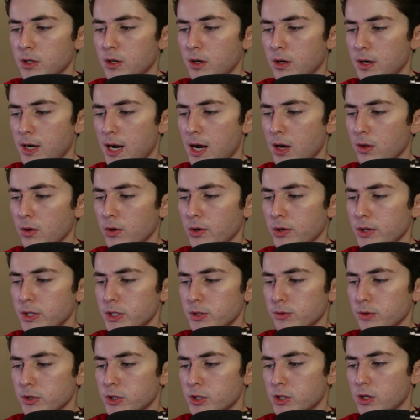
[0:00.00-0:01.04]
cut
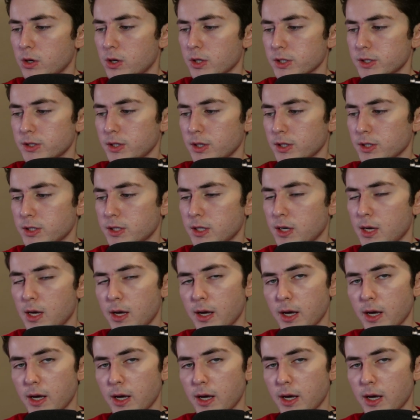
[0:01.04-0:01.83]
alloys, which cost us